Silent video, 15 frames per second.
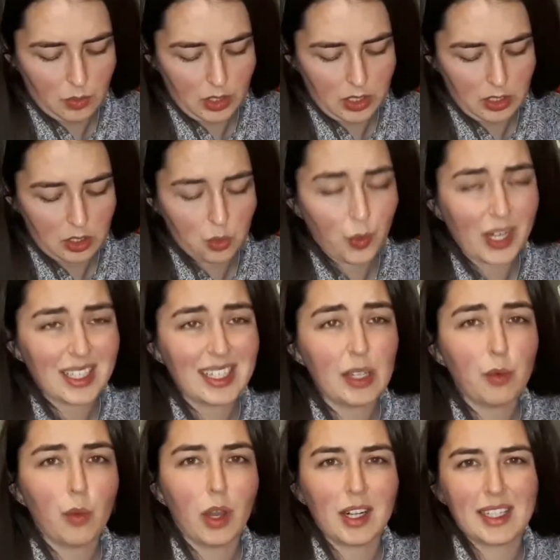20.
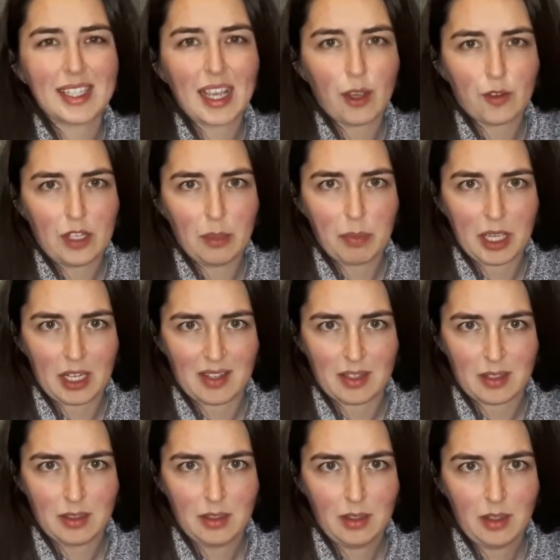21 safety
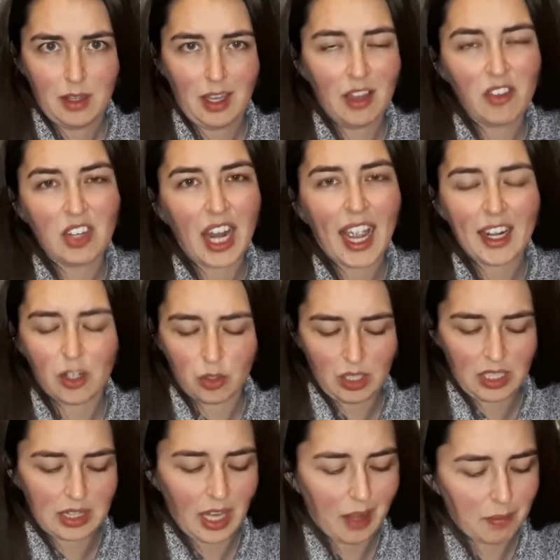pins. Even I don't
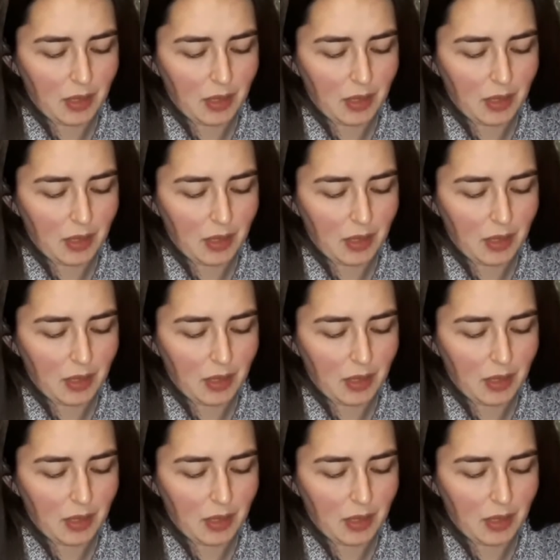need that